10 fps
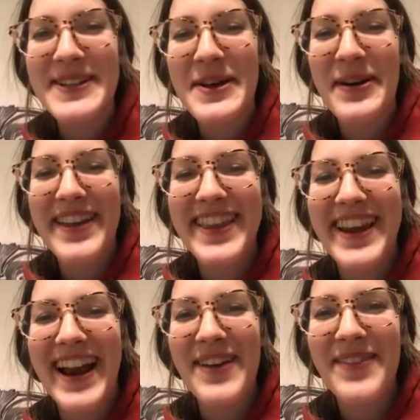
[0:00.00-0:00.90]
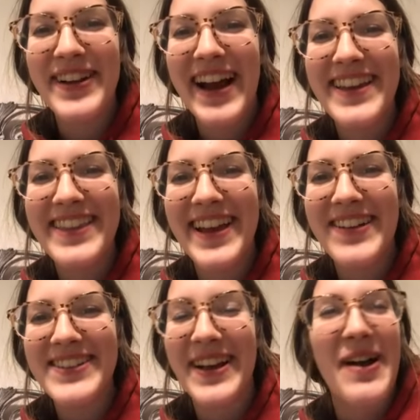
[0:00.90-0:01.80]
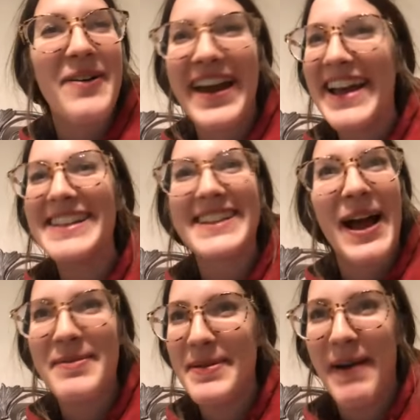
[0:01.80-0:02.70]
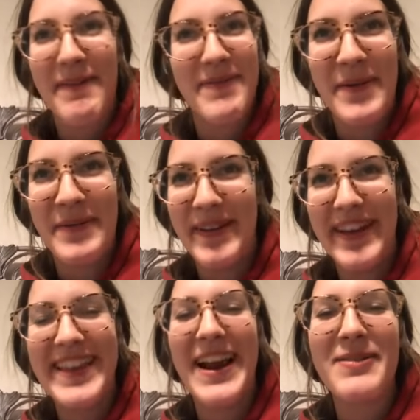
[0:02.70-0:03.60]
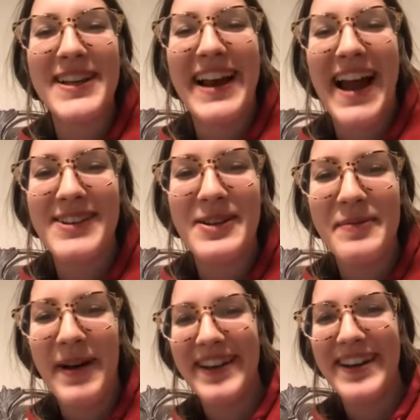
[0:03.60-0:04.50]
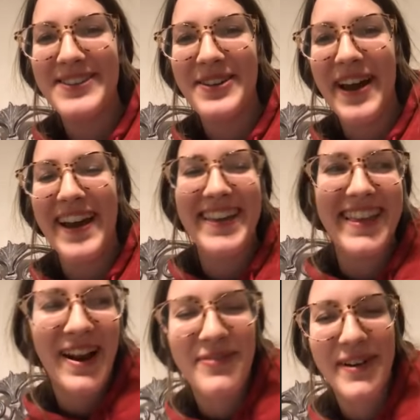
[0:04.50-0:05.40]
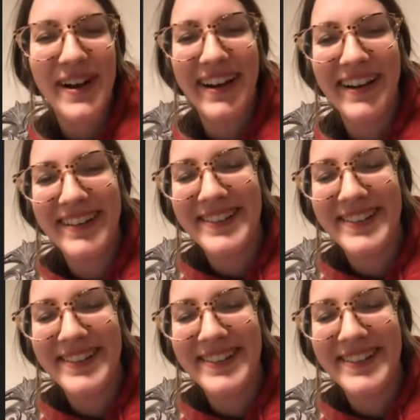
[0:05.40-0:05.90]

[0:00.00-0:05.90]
you and then I never got anything. I was like, okay, it's got to be my phone. And then I was going to ask you about it yesterday and then I forgot.